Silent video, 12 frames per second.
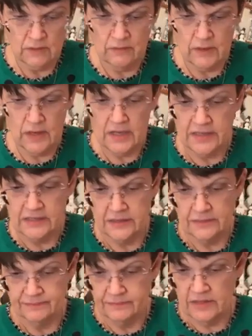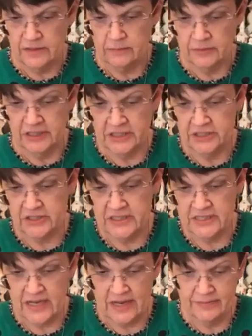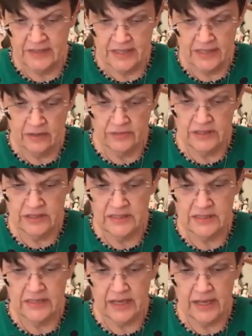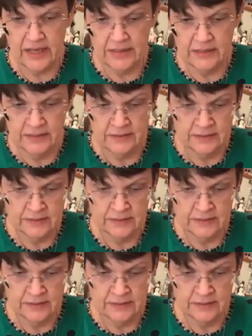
All right. And then we're going to do the same thing on this side,